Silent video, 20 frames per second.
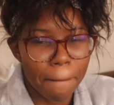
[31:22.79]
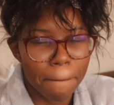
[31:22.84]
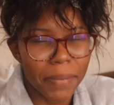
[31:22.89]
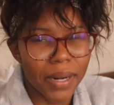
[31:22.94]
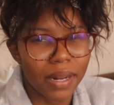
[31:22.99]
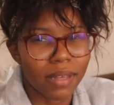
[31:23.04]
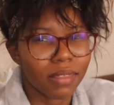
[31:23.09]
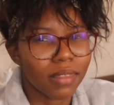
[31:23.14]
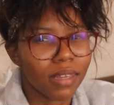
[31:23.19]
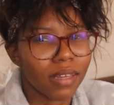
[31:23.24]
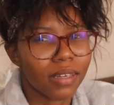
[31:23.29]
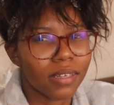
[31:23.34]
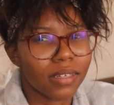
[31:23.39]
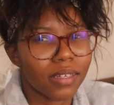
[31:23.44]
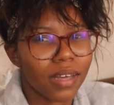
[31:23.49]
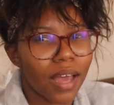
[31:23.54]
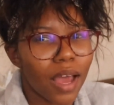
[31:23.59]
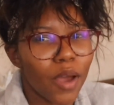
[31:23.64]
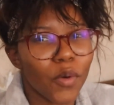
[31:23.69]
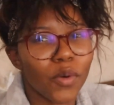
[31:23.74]
but I think
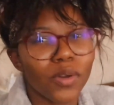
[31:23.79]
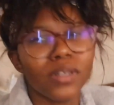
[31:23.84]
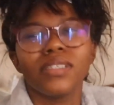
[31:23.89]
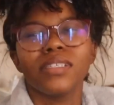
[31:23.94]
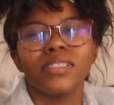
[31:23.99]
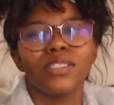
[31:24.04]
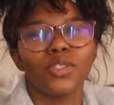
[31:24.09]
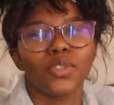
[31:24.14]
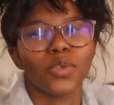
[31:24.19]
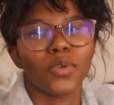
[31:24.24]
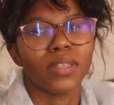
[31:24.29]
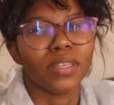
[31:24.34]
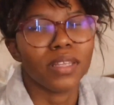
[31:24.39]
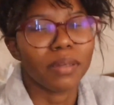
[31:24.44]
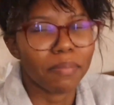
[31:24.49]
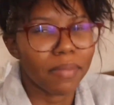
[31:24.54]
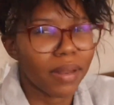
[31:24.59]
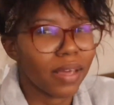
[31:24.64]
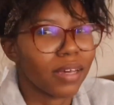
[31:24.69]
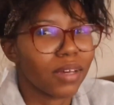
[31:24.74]
I only enjoy
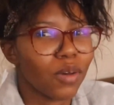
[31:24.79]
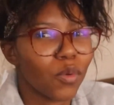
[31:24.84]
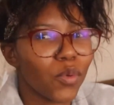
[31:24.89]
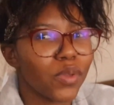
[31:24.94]
them like